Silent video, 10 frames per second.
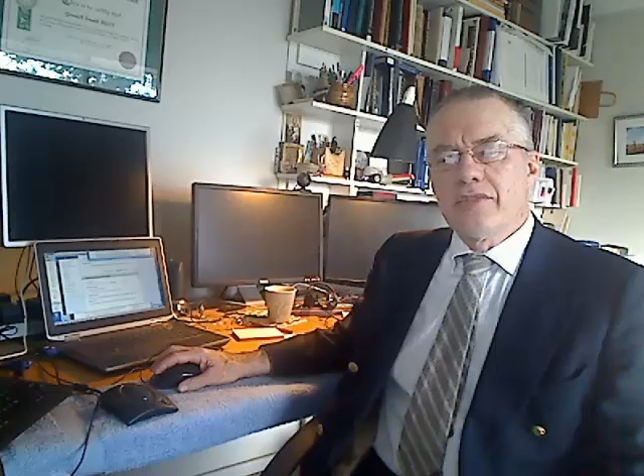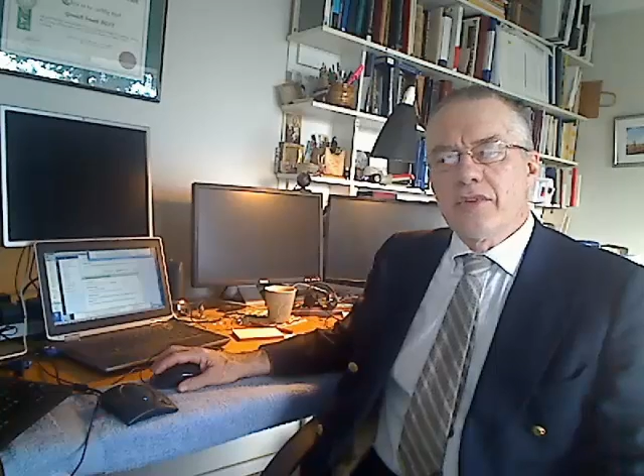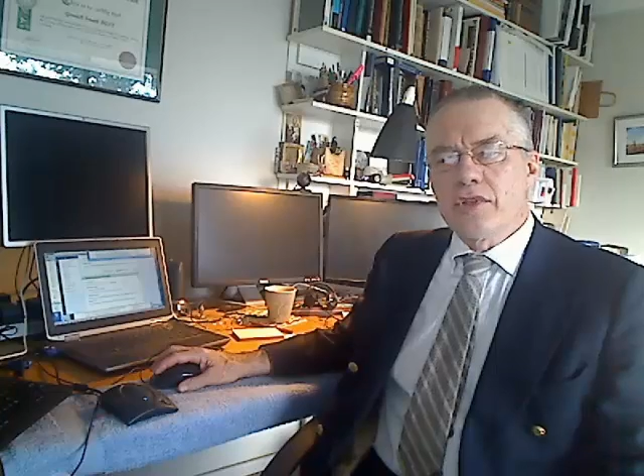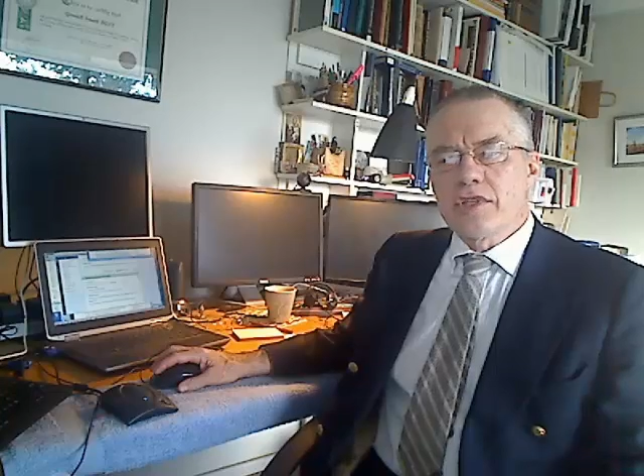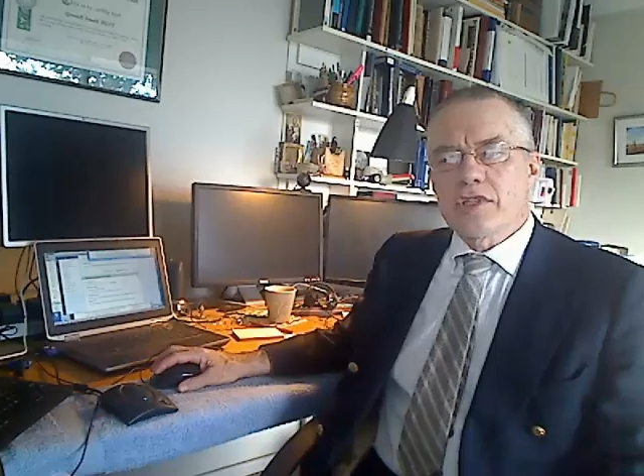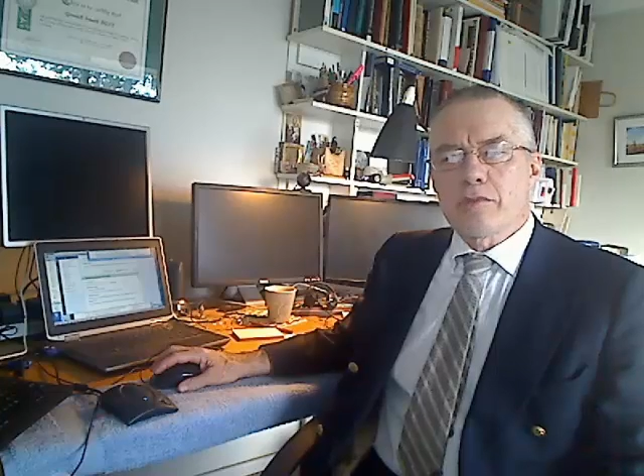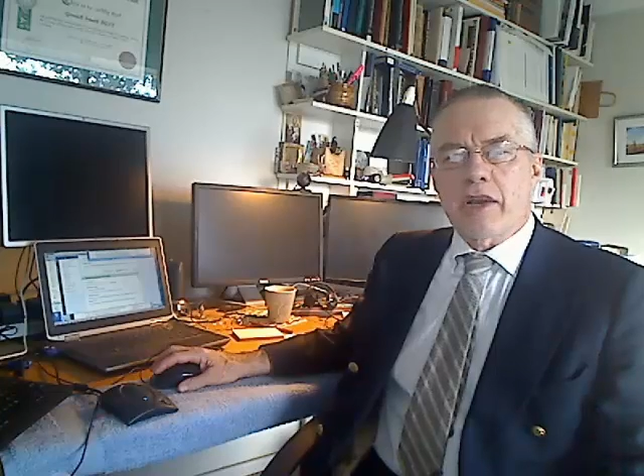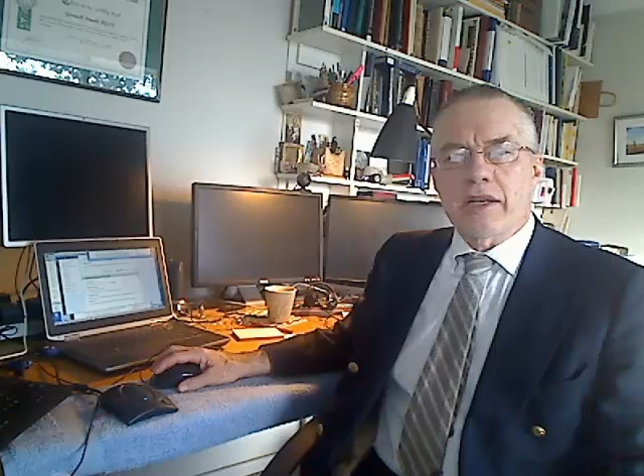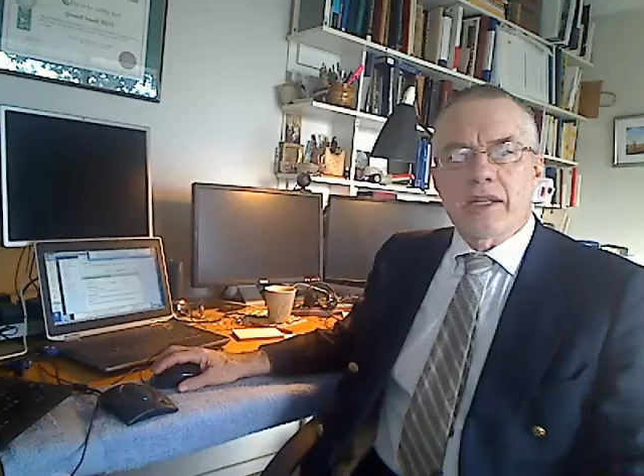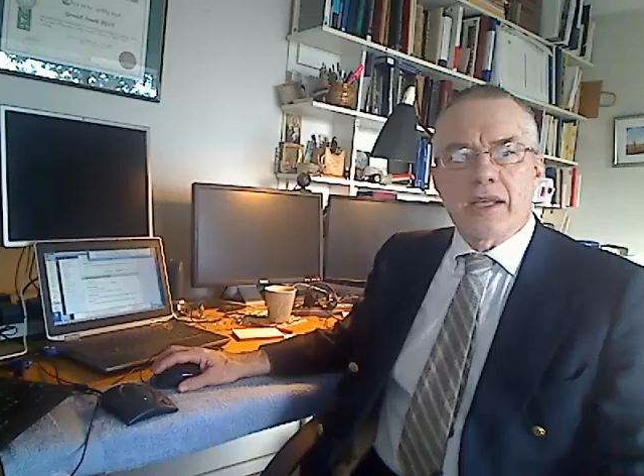versus the
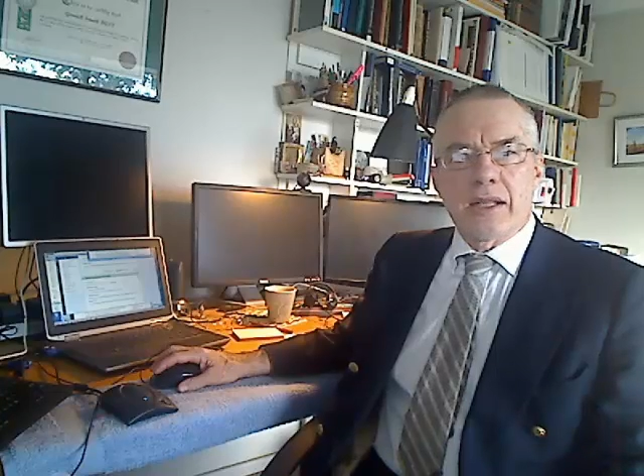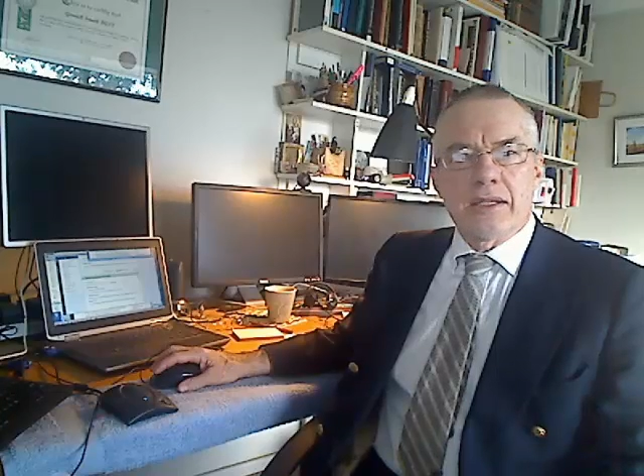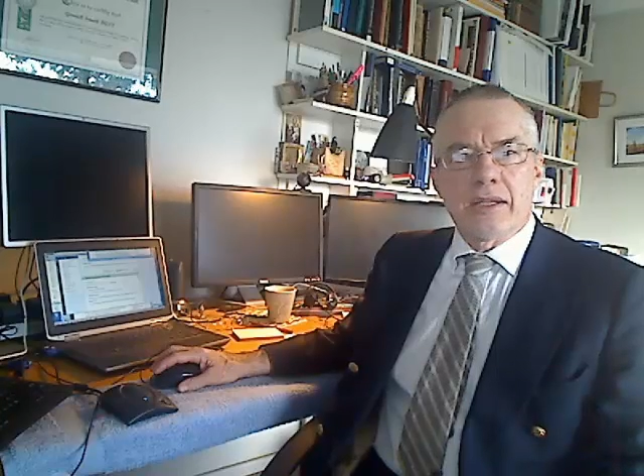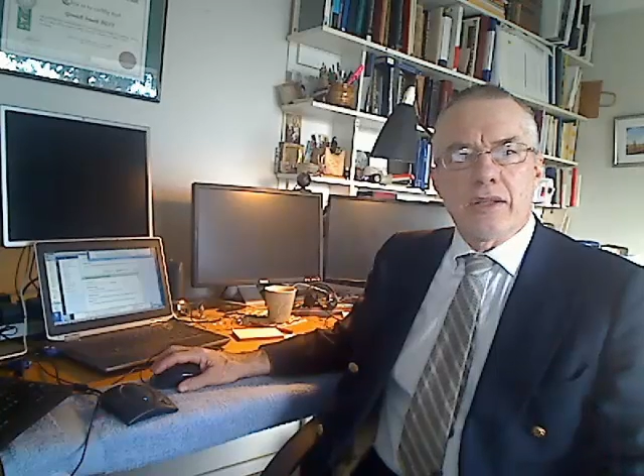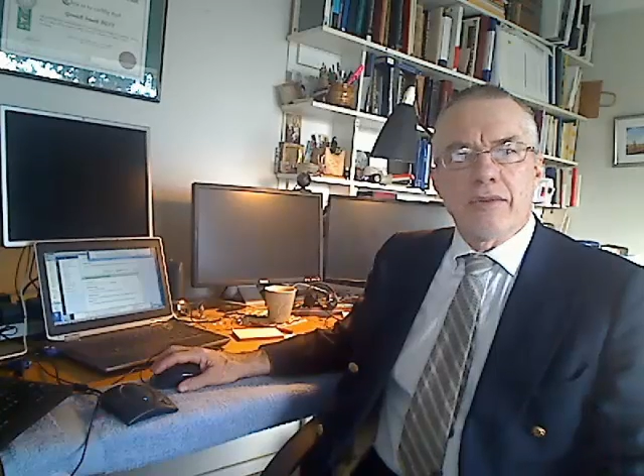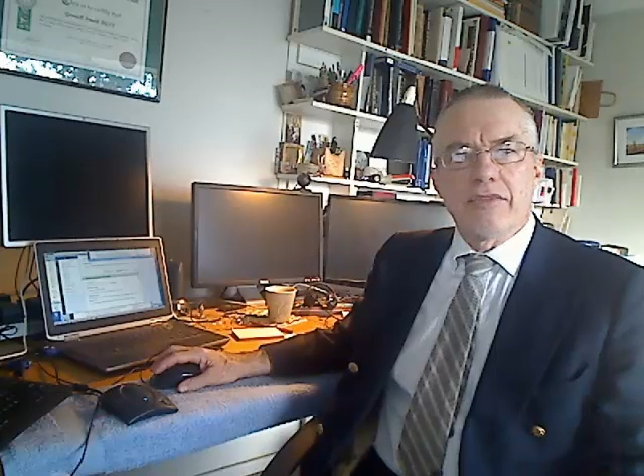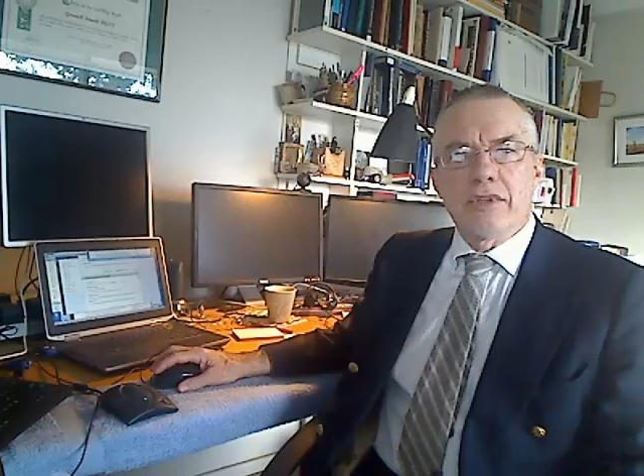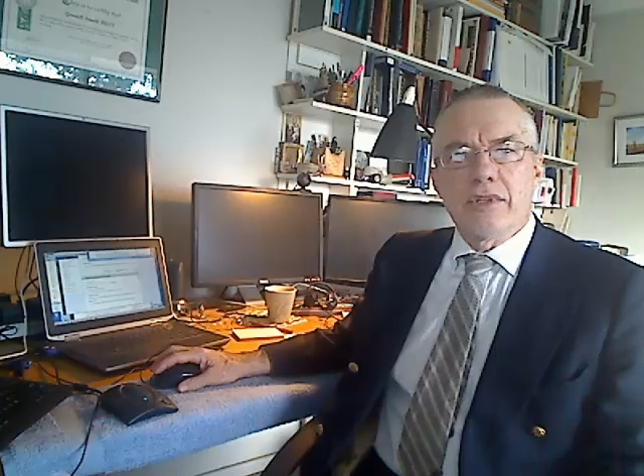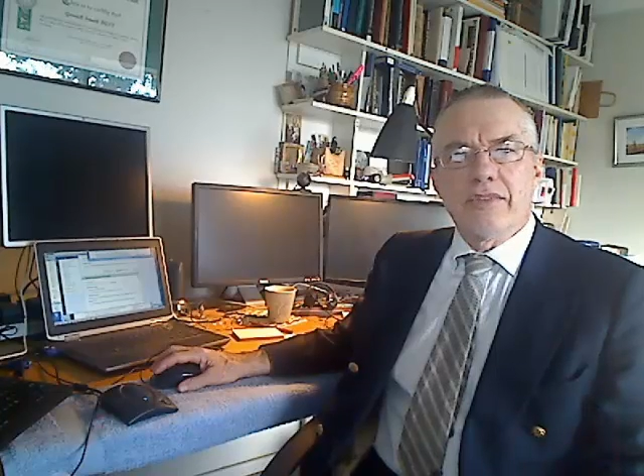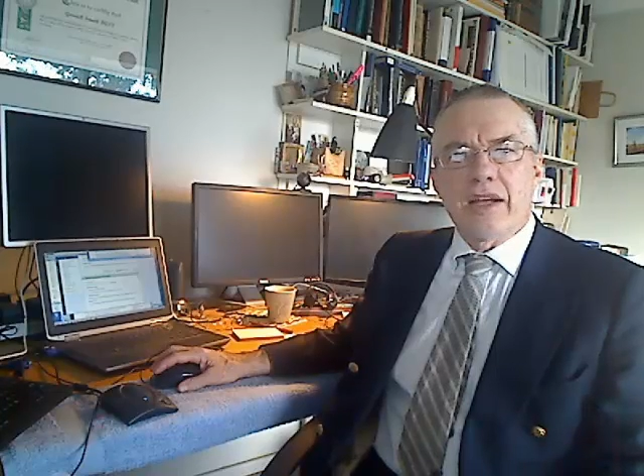practicality of
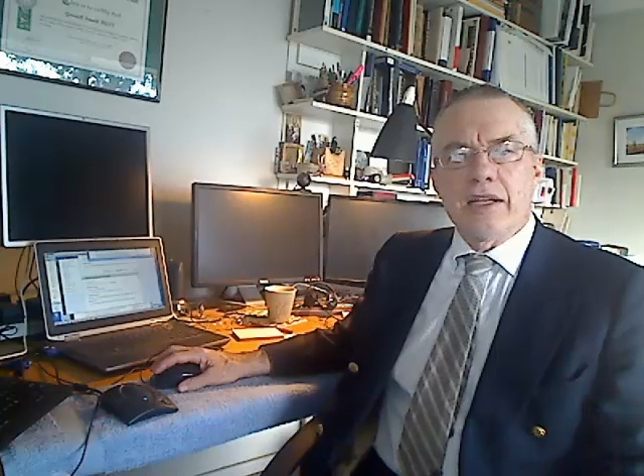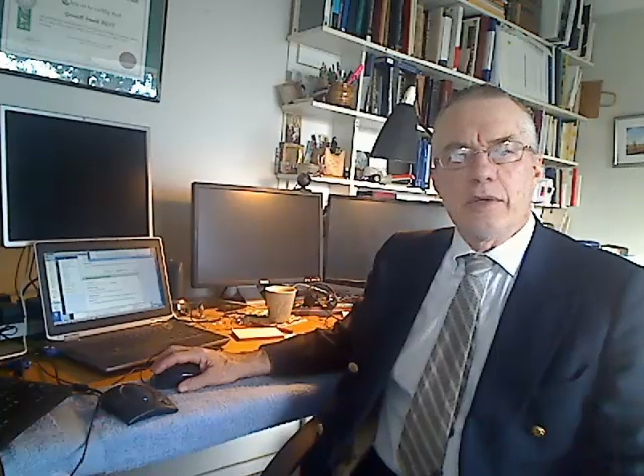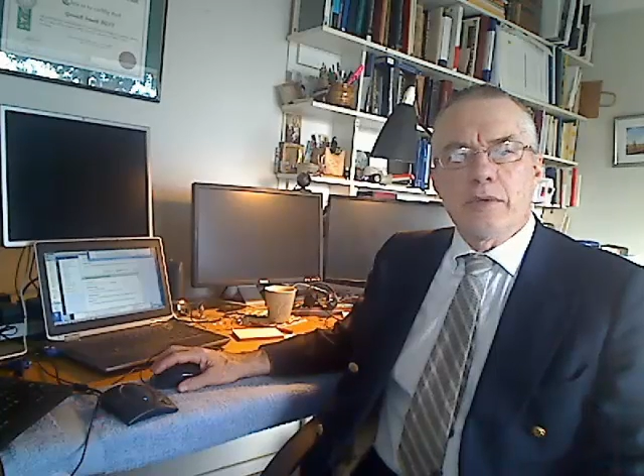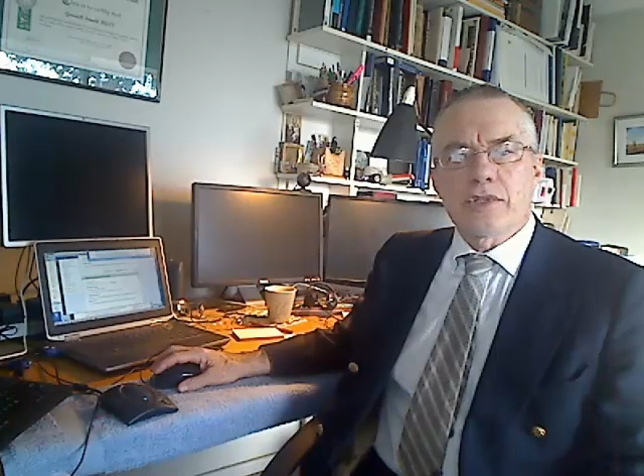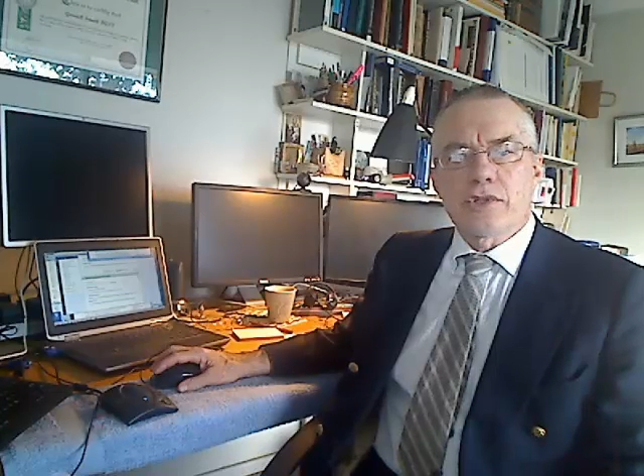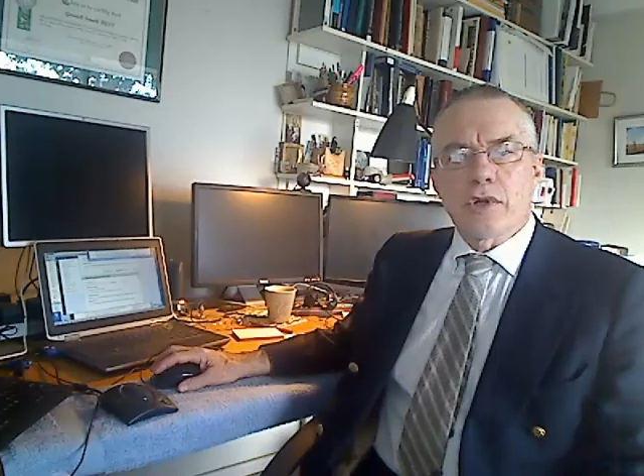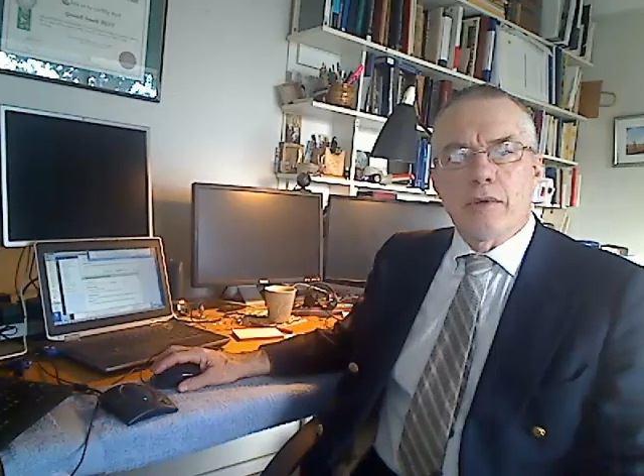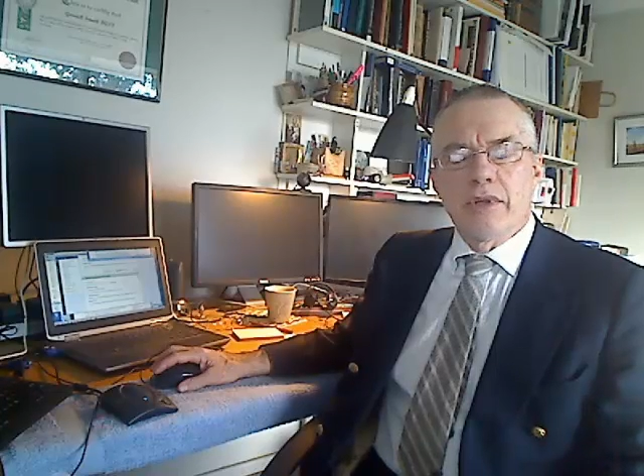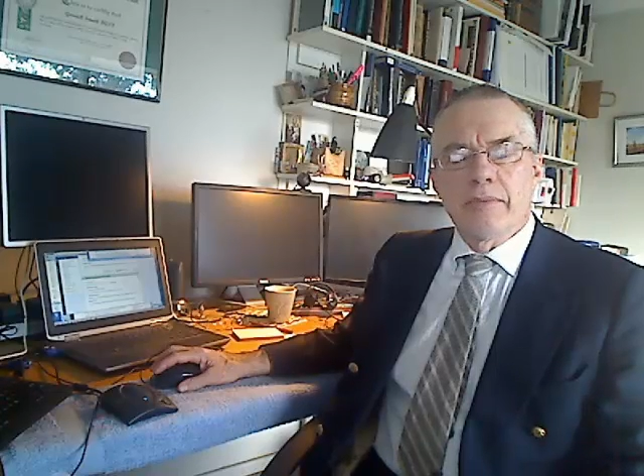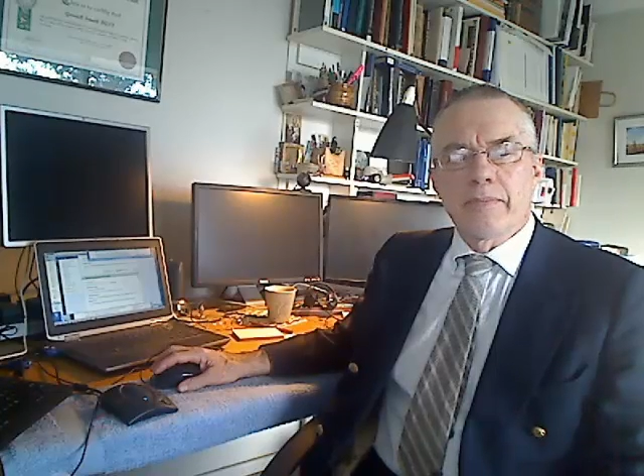the valuer's job.